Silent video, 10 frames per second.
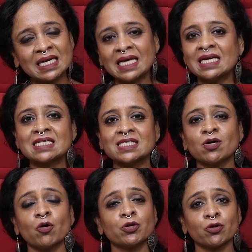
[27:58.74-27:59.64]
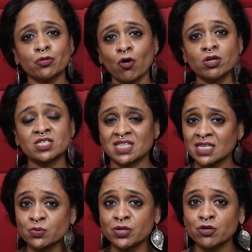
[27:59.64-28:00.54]
clarity on your thoughts.
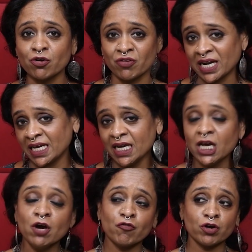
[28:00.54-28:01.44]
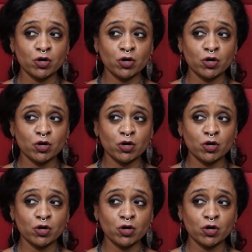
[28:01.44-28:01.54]
That's when you're ready for a